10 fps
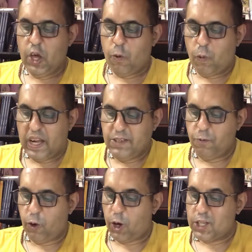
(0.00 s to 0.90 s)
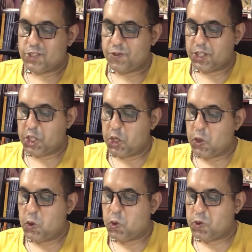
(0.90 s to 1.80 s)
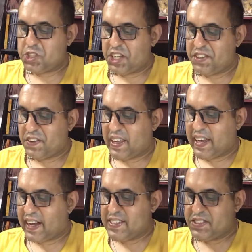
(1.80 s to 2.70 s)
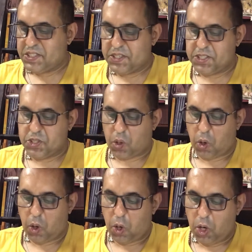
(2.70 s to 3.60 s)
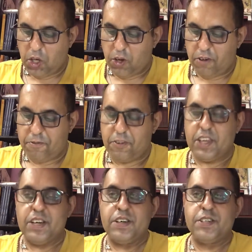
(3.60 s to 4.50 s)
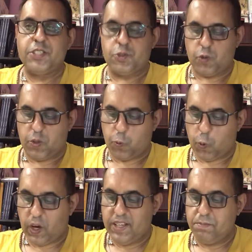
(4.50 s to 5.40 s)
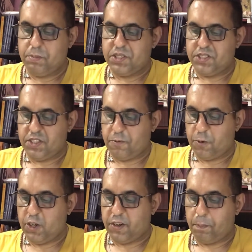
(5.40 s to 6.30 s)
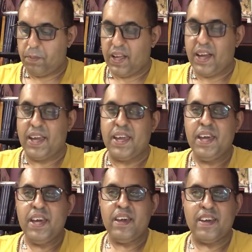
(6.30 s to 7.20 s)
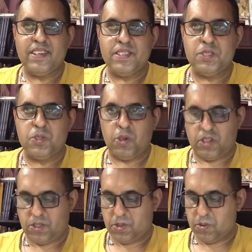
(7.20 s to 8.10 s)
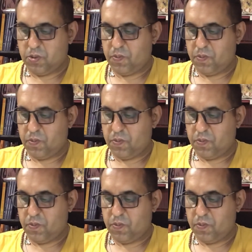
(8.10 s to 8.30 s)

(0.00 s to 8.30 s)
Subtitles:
One walks with you who gently answers all your fears with one merciful reply, it is not so.